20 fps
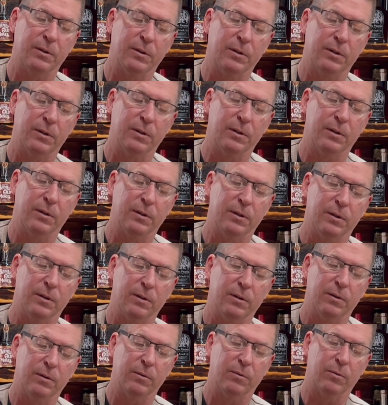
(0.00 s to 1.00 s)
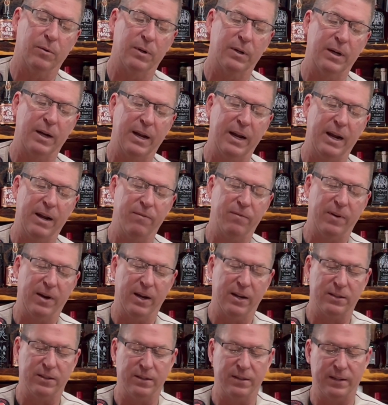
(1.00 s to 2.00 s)
1.5
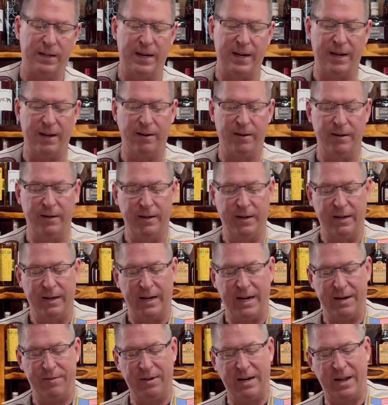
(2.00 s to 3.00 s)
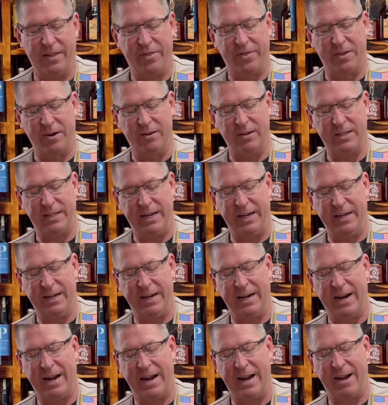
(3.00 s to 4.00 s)
ounces. Now, I've got
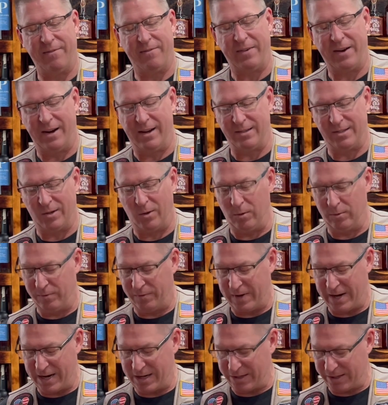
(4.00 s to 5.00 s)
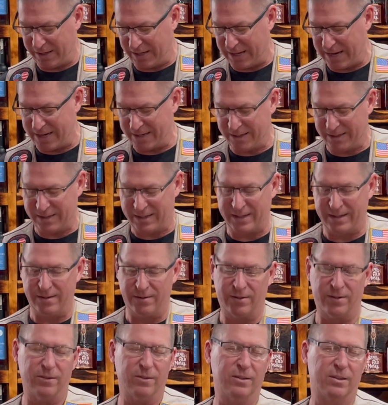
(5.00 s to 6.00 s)
13.5 ounce old-fashioned glasses here,
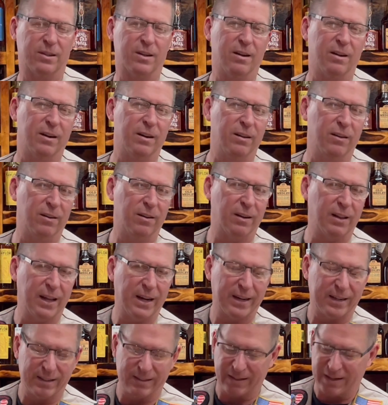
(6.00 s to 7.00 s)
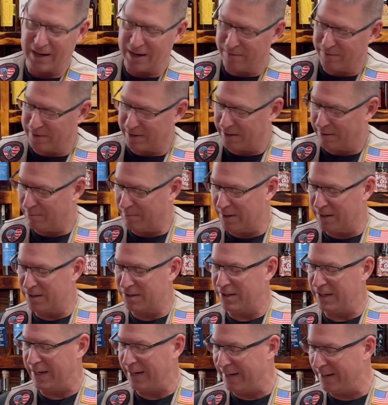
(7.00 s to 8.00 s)
so it's going to look like it's not very much
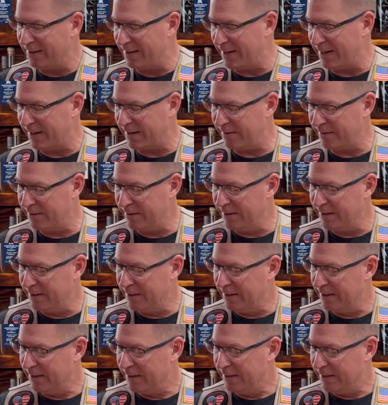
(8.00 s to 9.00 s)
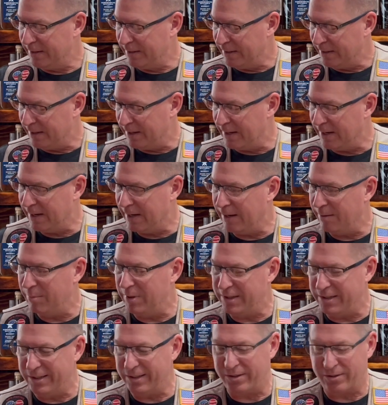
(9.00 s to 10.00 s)
in there,
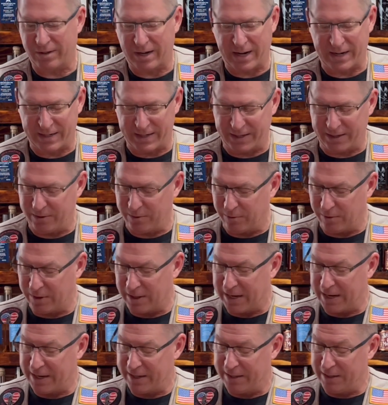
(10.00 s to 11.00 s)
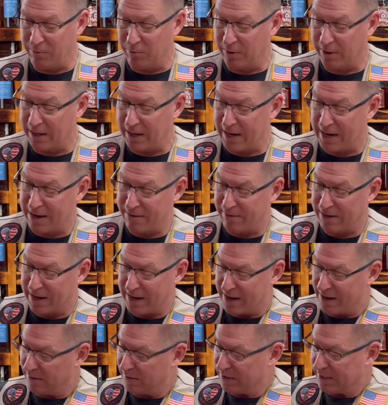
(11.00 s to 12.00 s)
but just try to ignore that. And then we're going to have 1.5
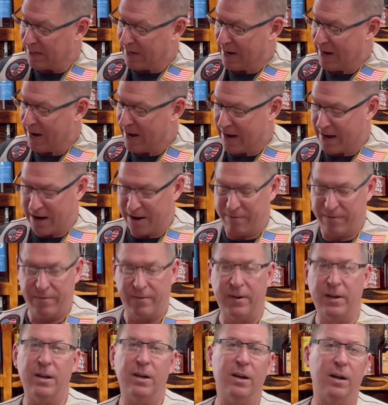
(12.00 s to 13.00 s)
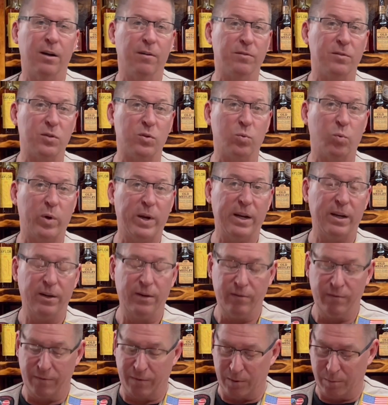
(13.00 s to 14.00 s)
ounces of
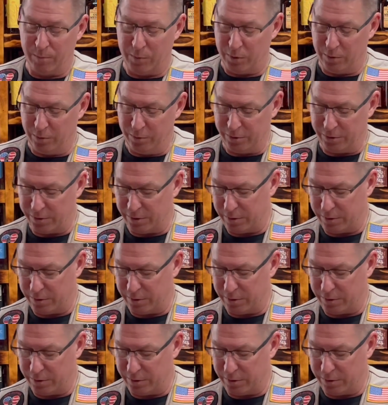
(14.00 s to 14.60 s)
sweetened vermouth.